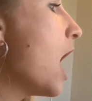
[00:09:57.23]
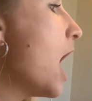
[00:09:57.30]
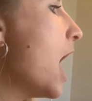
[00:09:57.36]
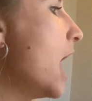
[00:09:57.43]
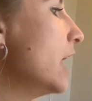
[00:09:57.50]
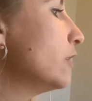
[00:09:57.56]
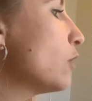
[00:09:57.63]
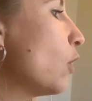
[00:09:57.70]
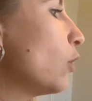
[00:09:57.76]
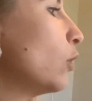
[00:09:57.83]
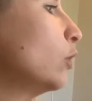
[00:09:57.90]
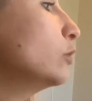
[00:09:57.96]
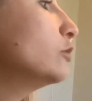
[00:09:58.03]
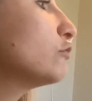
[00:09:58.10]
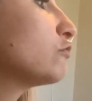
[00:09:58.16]
An
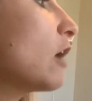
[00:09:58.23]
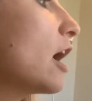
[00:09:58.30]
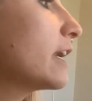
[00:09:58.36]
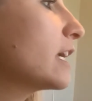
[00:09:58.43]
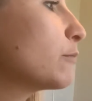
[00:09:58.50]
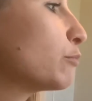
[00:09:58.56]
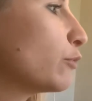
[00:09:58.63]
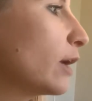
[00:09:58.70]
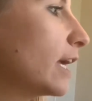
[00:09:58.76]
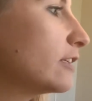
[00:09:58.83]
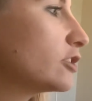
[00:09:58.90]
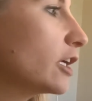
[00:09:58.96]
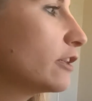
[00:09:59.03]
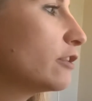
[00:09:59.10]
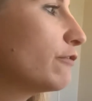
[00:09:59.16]
old rotting branch
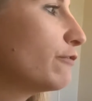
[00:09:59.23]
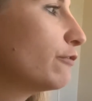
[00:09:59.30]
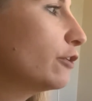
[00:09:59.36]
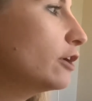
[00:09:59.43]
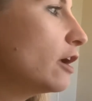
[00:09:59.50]
at the foot